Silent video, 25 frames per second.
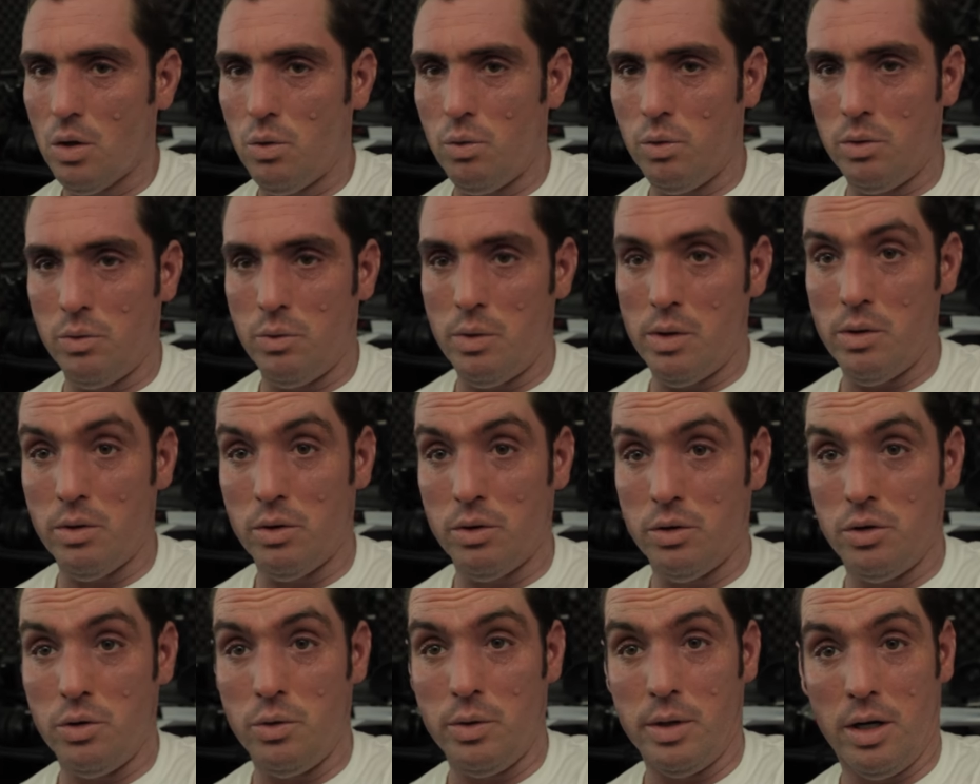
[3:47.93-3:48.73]
when we
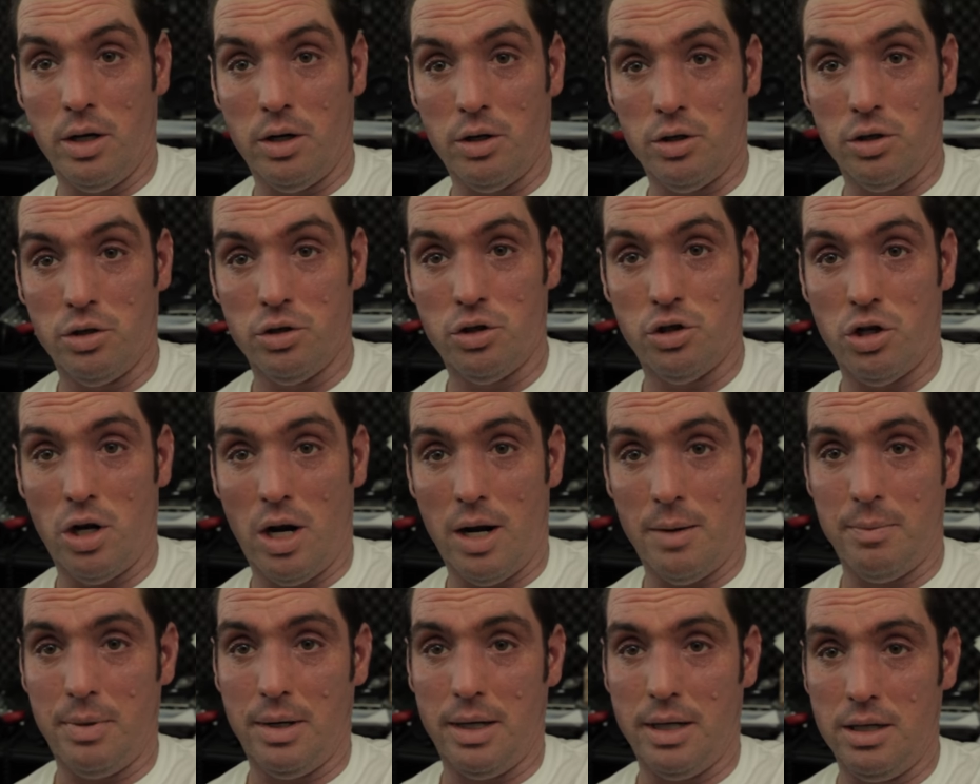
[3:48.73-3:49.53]
were doing our
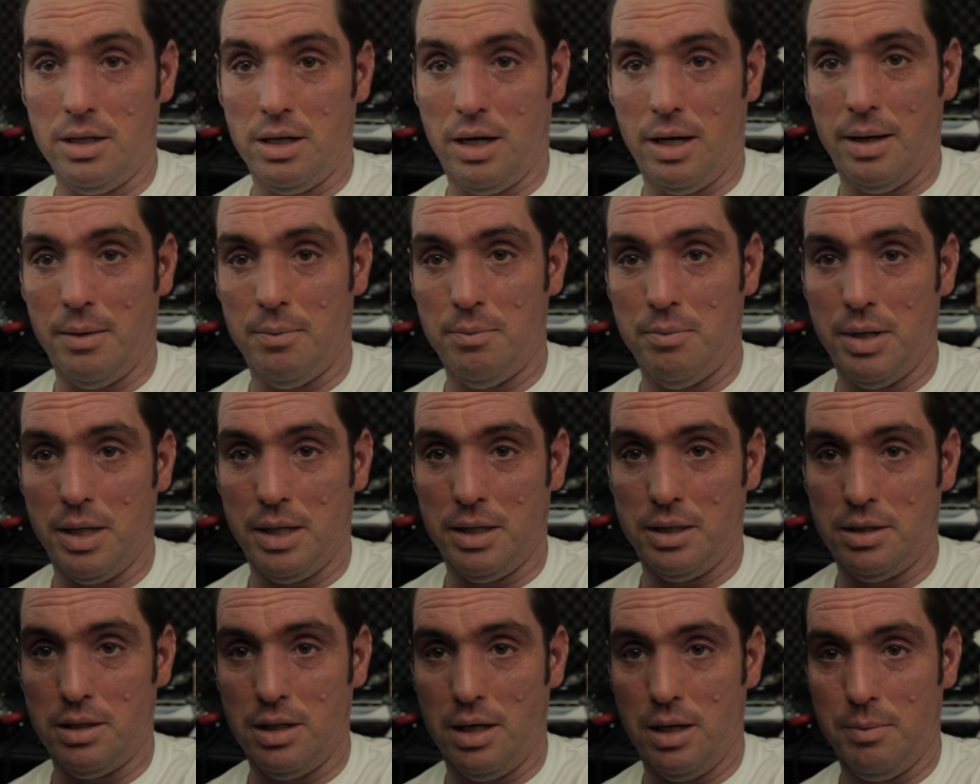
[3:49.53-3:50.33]
shopping, I
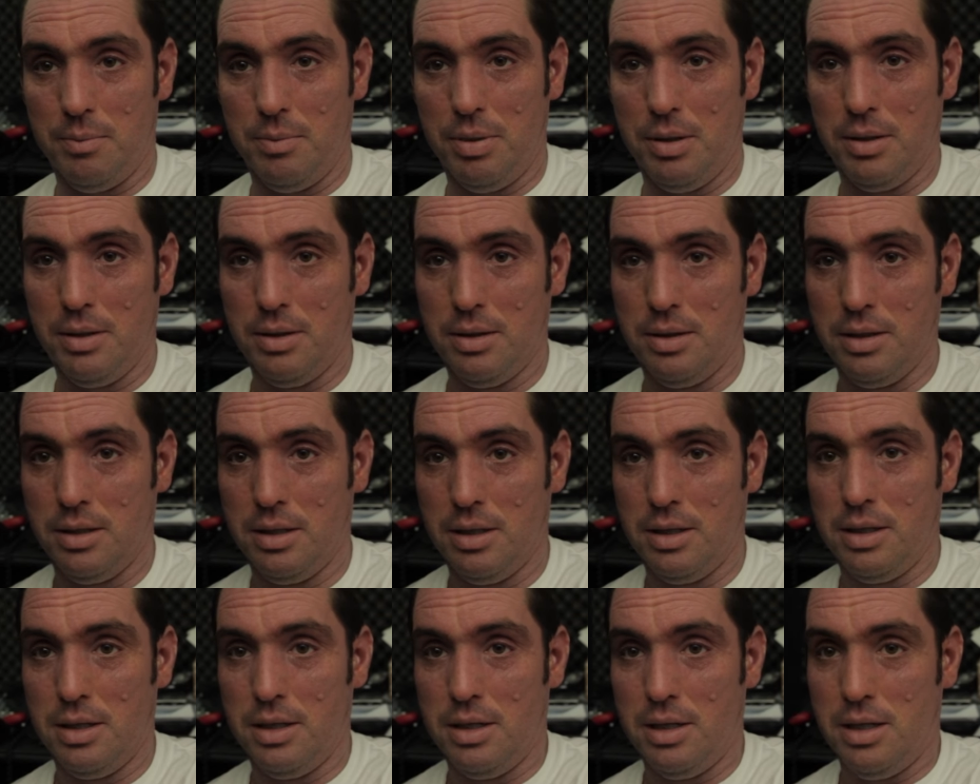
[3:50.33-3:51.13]
picked up
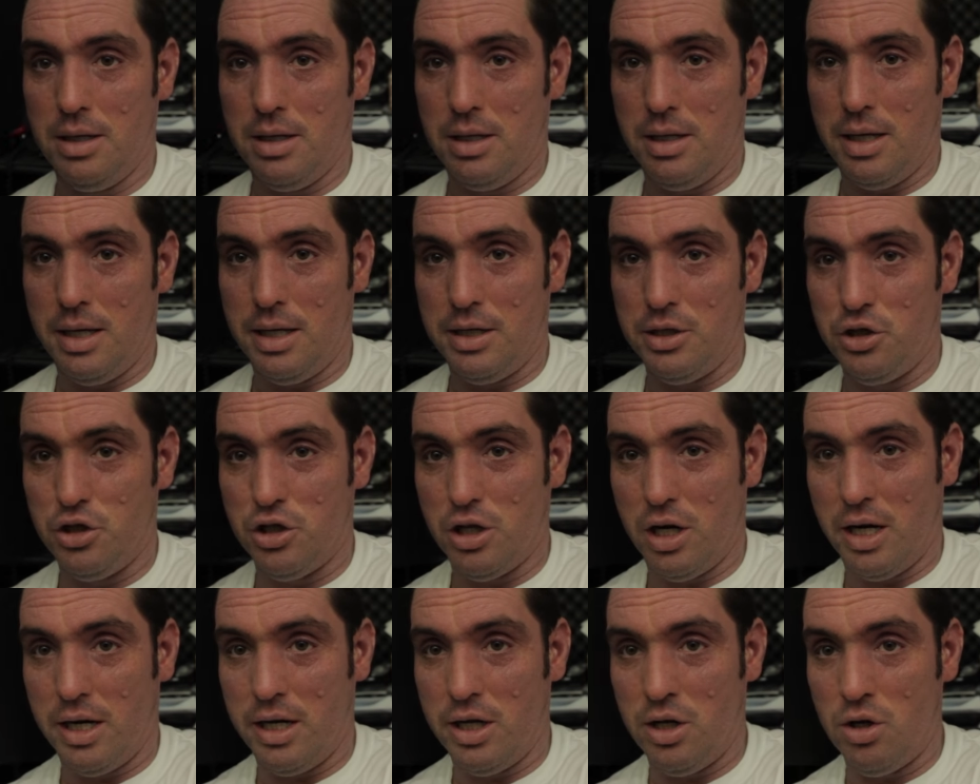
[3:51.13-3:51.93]
a
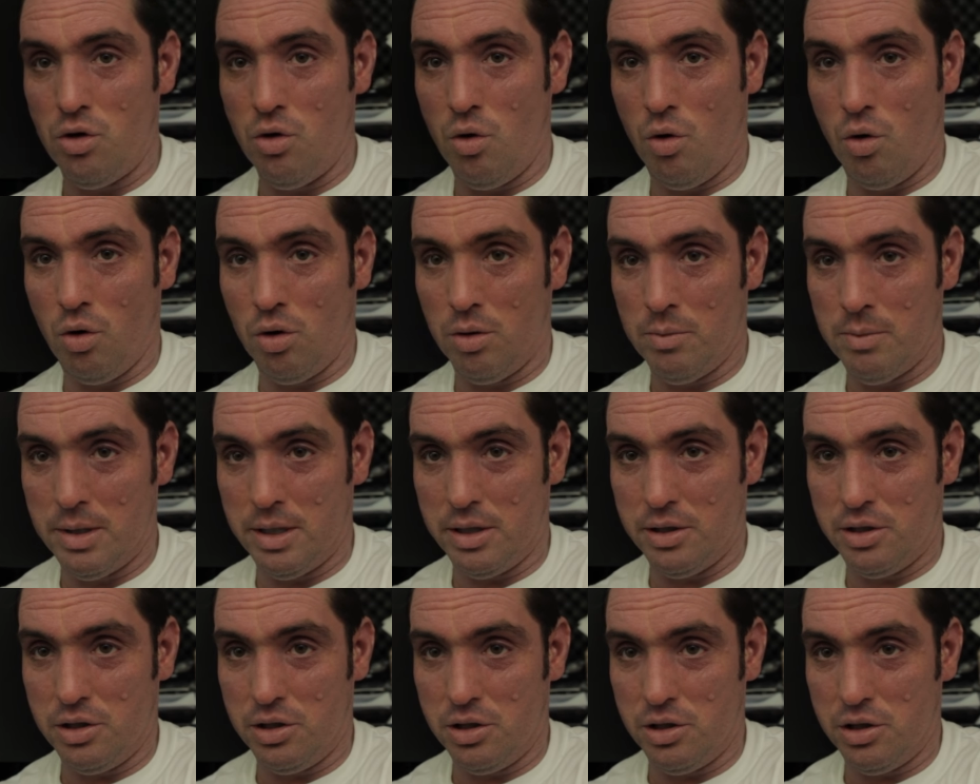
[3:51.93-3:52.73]

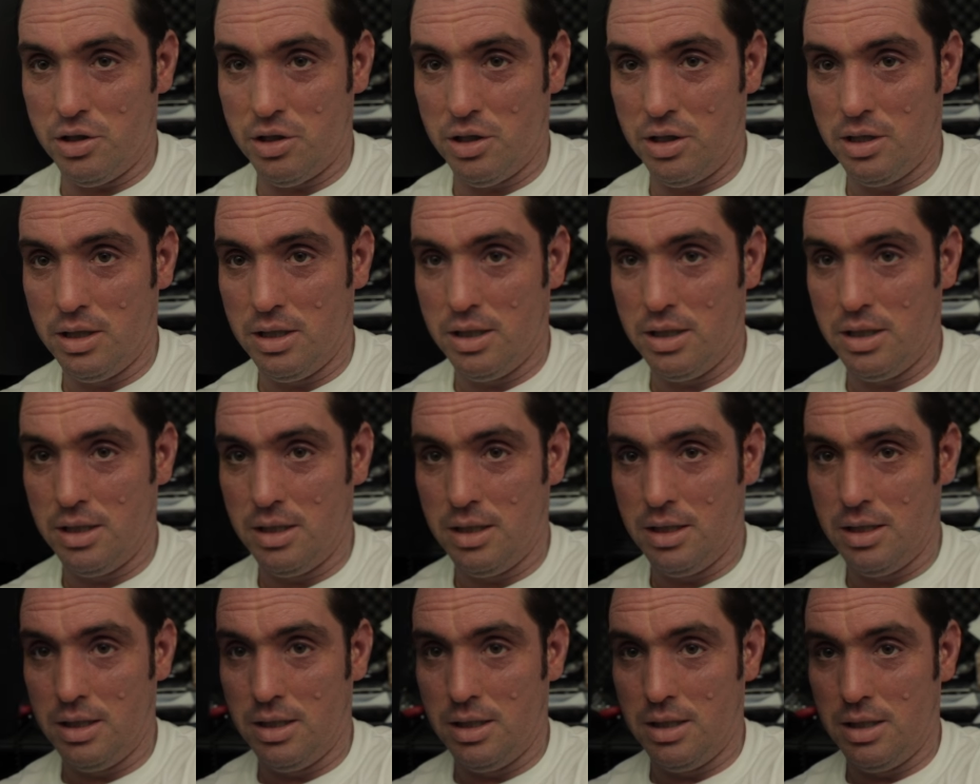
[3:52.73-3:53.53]
ginormous
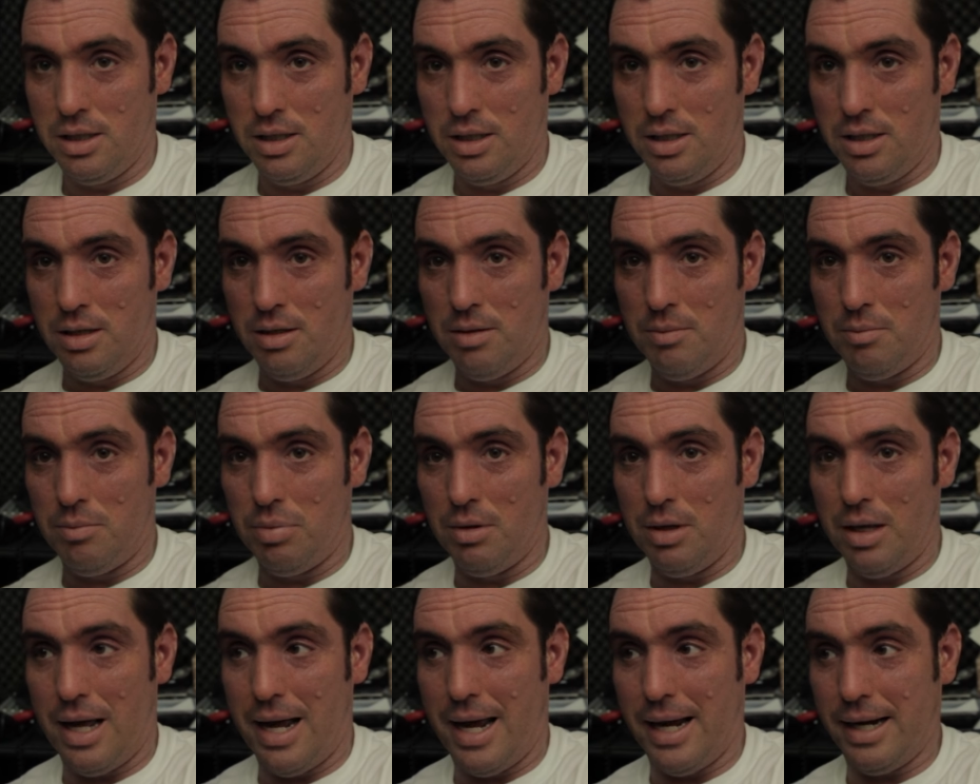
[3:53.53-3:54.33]

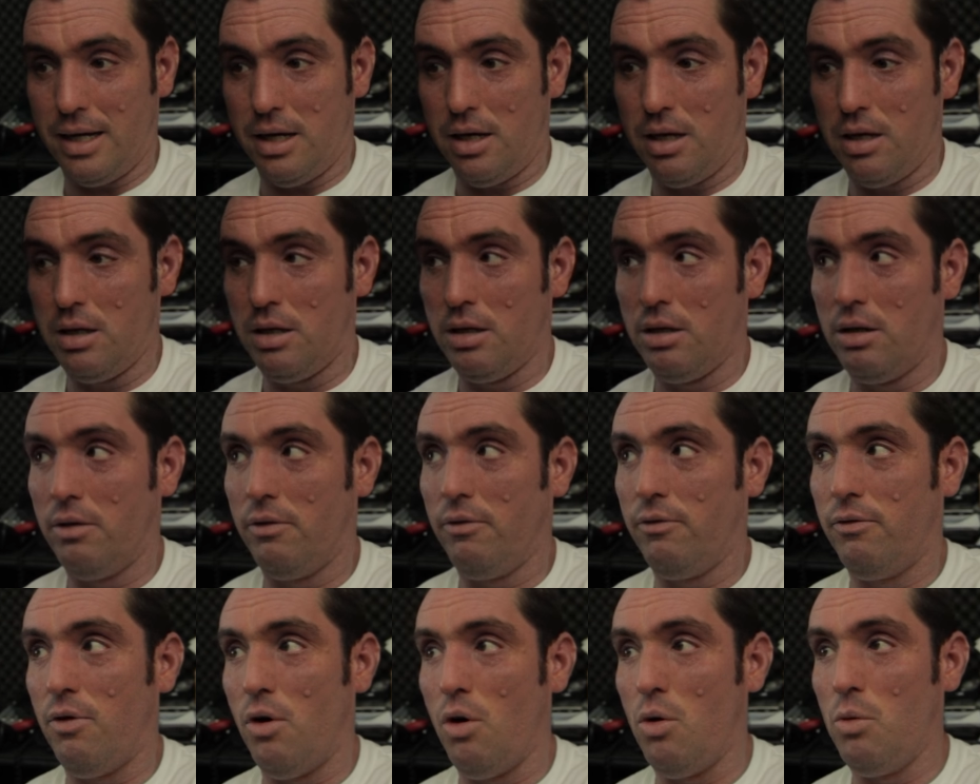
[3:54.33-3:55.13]
black
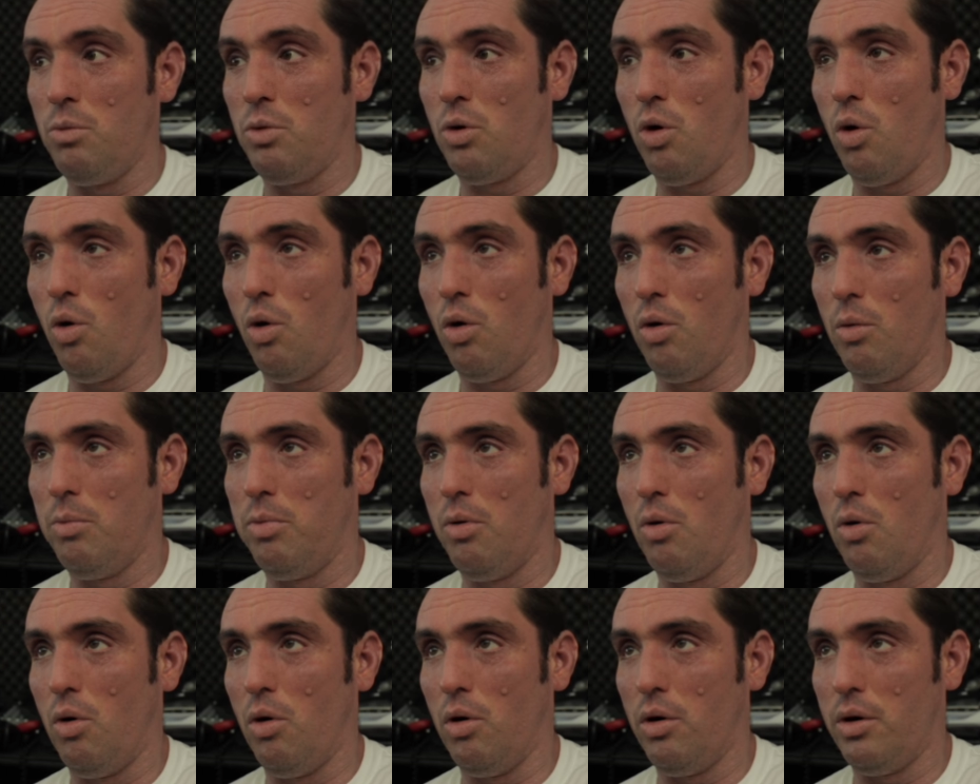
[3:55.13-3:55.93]
foam core
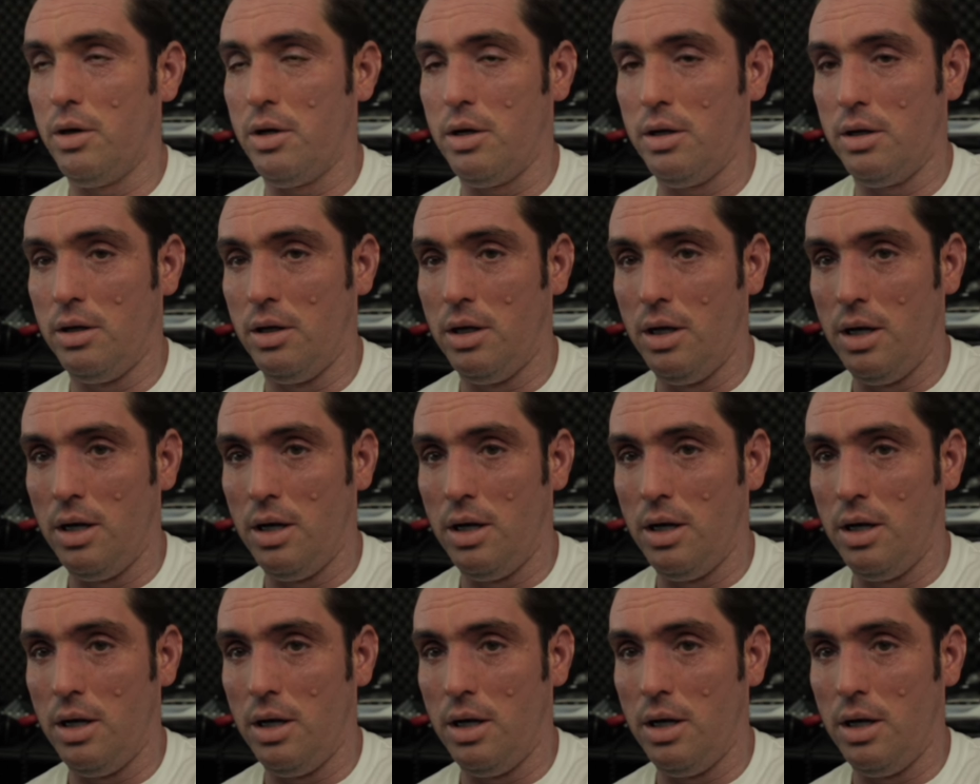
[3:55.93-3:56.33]
board.